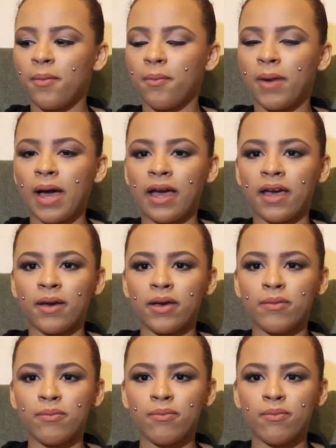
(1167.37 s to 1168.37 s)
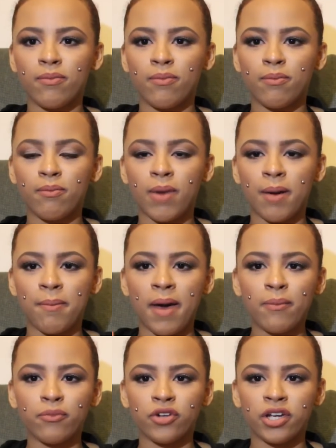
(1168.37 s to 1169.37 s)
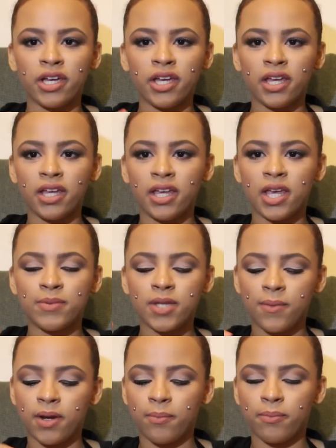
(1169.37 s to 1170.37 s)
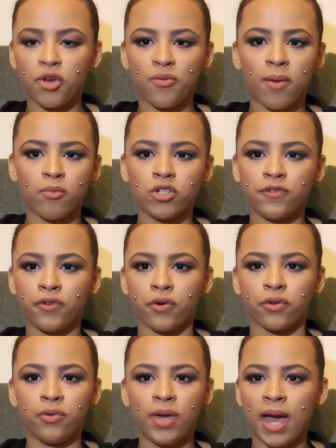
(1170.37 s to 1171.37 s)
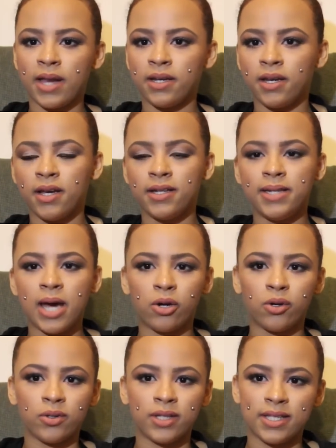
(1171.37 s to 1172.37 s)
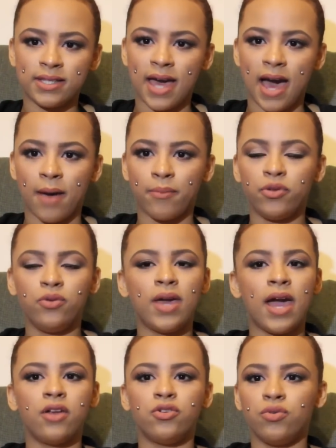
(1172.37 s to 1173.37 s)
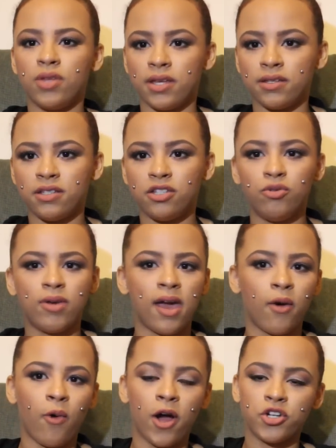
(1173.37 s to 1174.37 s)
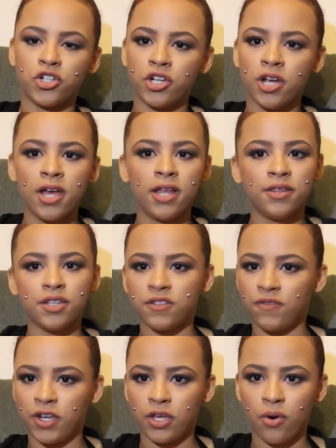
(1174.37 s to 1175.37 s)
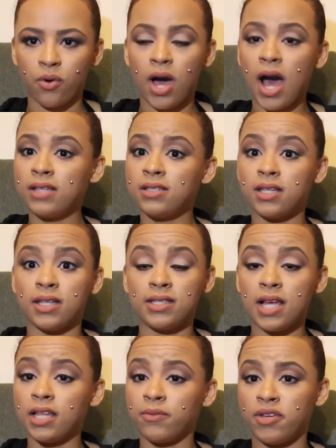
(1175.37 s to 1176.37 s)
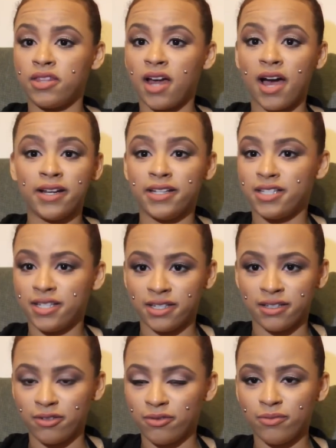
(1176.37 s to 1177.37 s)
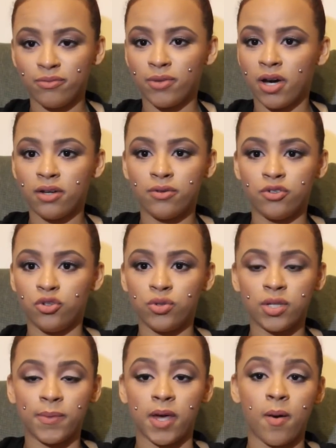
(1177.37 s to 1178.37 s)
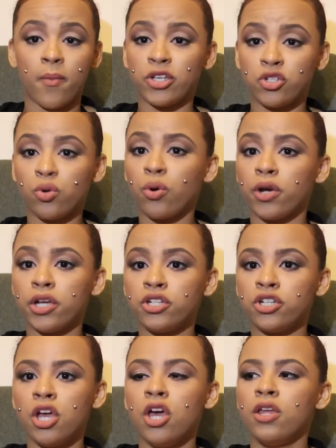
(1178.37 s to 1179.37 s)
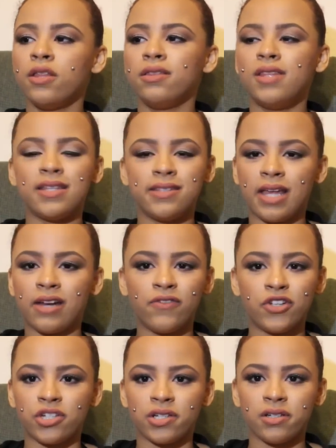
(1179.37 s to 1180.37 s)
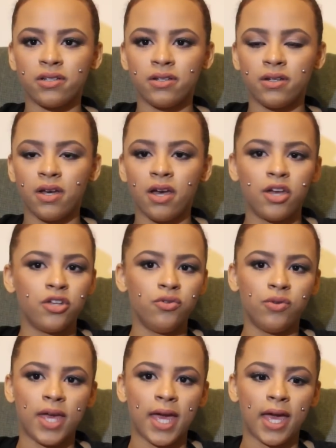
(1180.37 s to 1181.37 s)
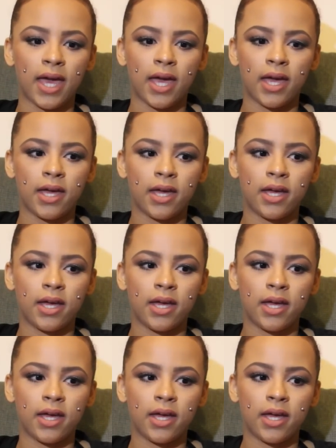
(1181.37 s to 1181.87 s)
my memory keeps coming up and your memory's full? You can't download this app, you can't do this, you can't watch this video, constantly telling me that I need to do something about my storage. That's not efficient. You can't,